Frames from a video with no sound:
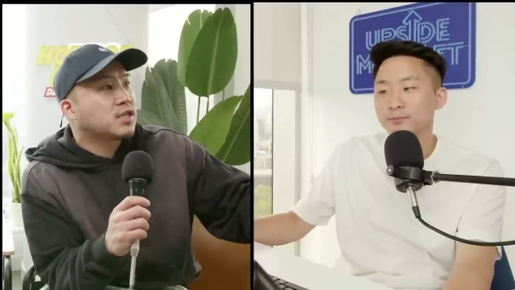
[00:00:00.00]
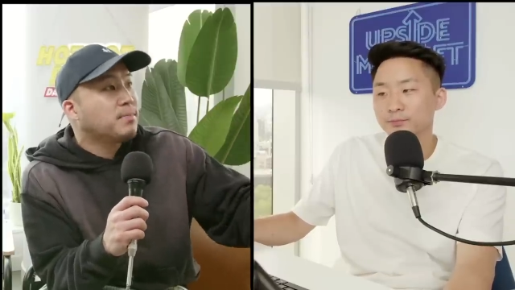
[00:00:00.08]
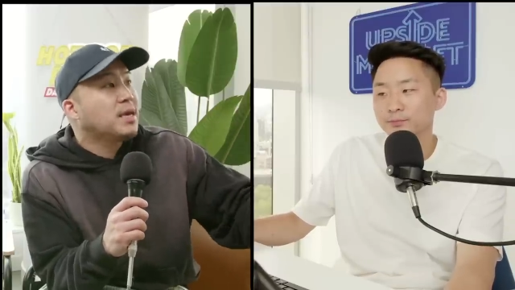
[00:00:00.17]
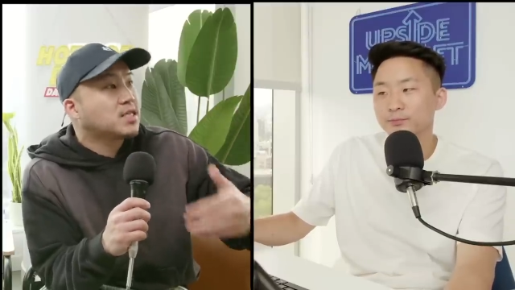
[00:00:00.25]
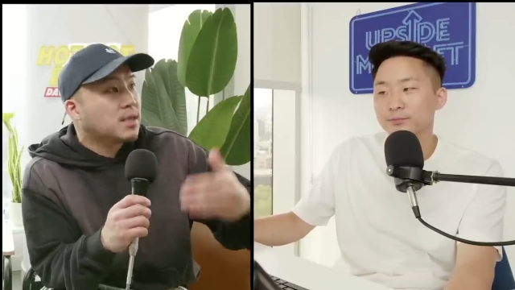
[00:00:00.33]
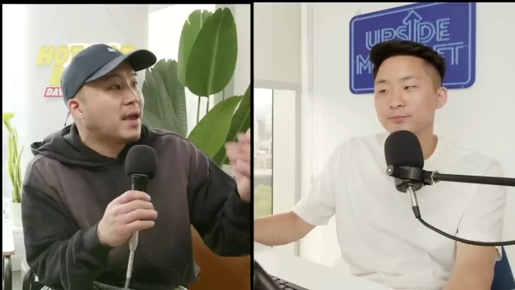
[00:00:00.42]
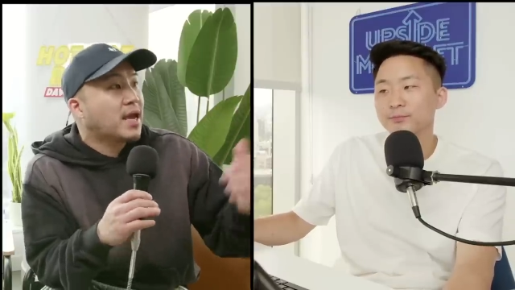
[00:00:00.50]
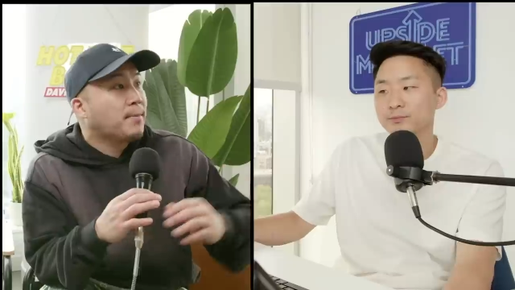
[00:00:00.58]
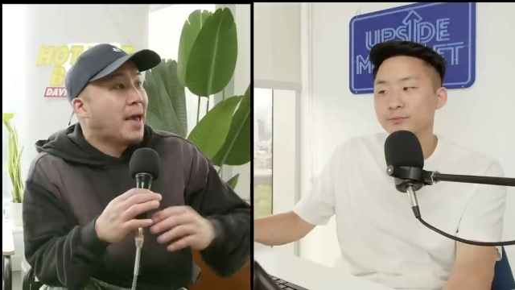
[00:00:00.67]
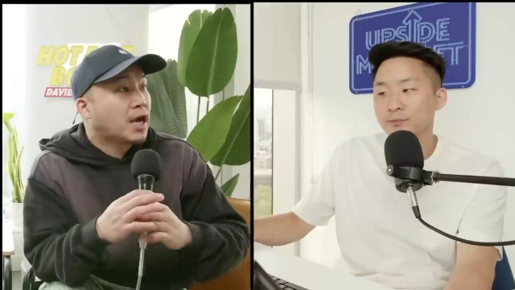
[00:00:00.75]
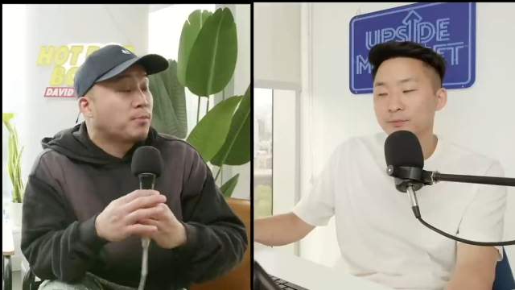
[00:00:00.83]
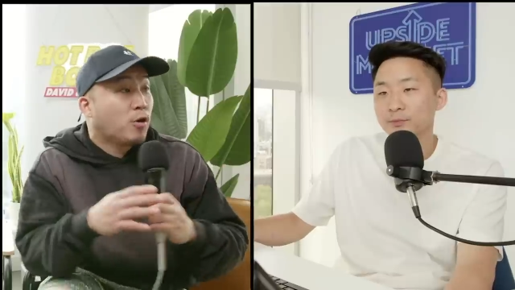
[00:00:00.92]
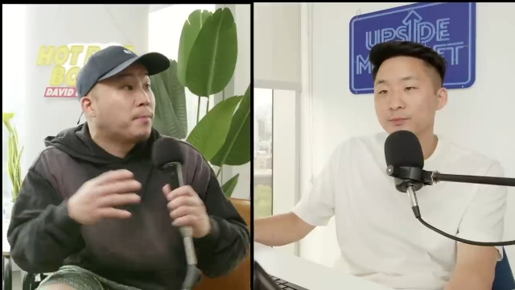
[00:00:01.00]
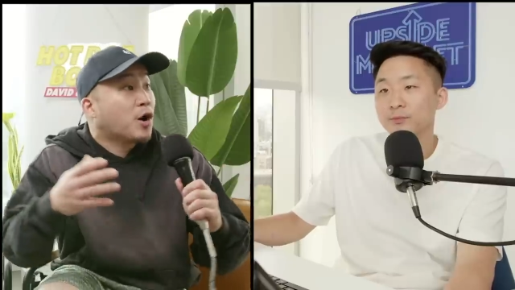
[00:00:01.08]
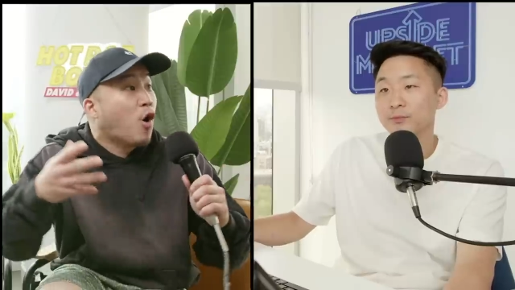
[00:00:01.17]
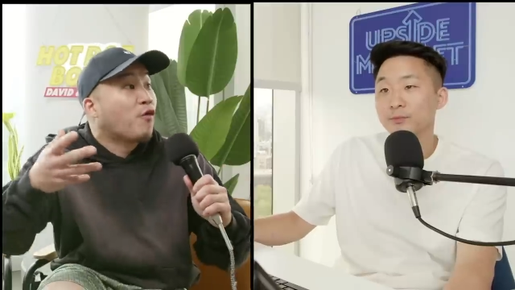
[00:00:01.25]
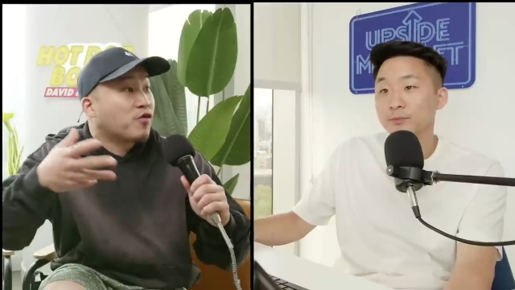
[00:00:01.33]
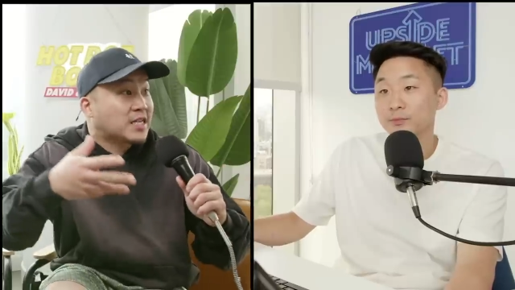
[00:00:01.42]
Speaker 1: of meat to make them edible but
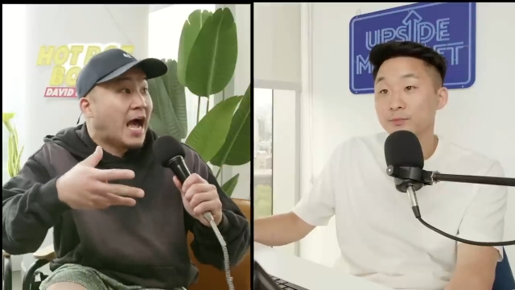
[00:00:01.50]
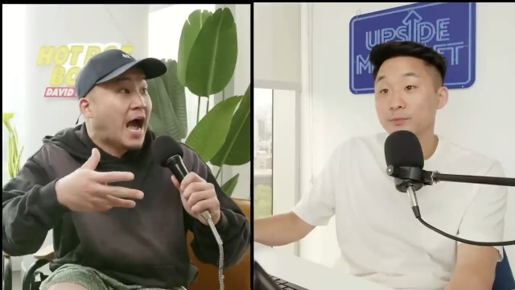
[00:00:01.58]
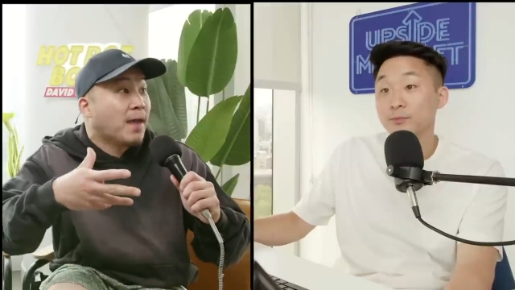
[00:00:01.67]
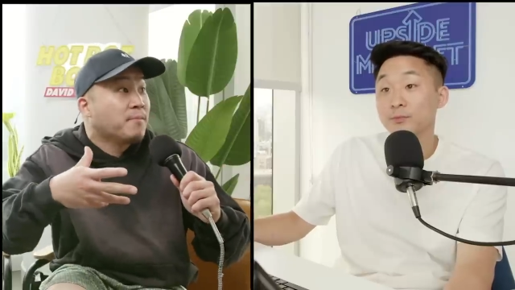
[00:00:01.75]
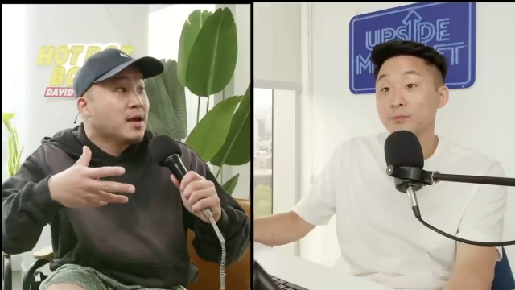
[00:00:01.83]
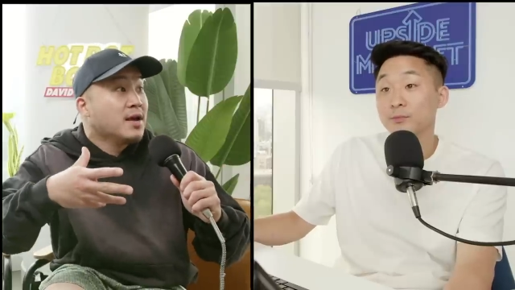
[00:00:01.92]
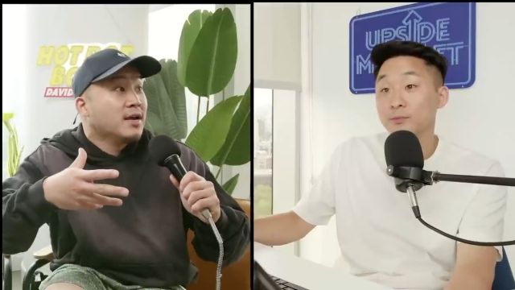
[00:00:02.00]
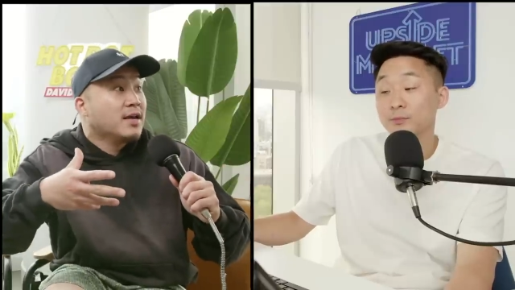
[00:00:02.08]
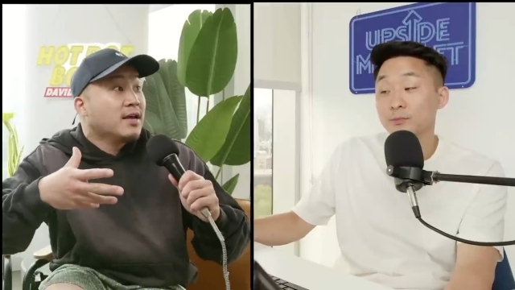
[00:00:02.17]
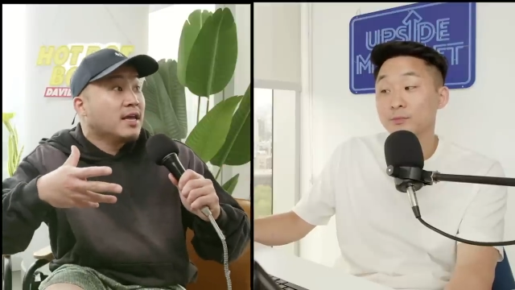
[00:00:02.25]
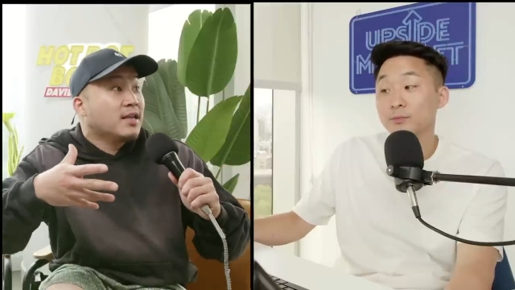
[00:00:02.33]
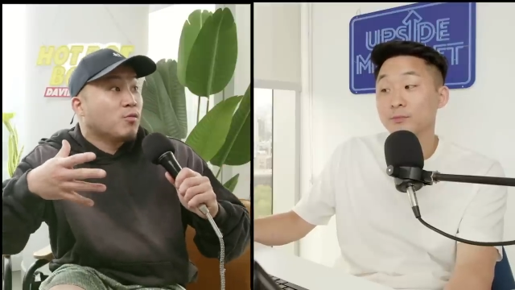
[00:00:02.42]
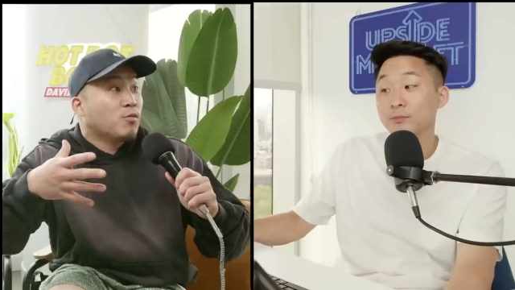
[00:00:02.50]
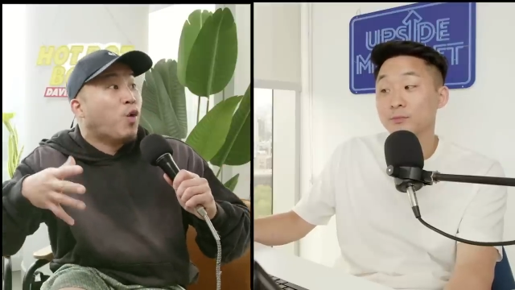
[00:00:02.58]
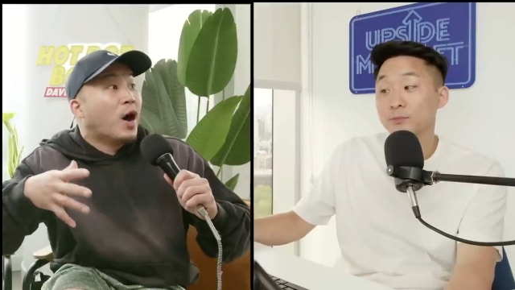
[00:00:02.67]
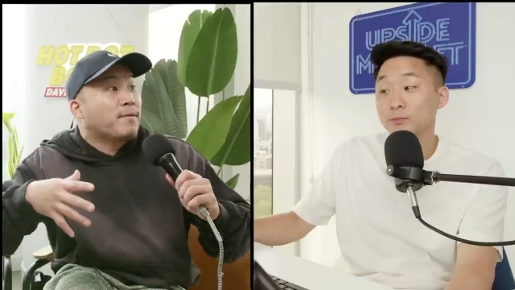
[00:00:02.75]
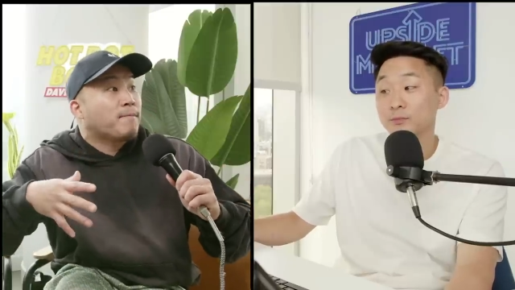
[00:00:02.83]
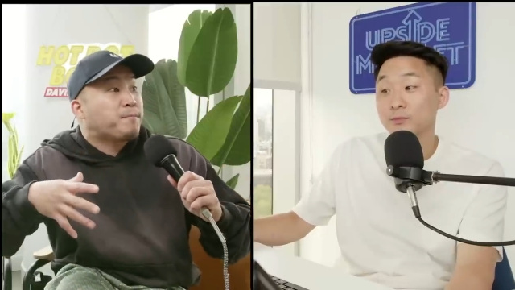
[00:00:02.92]
over time what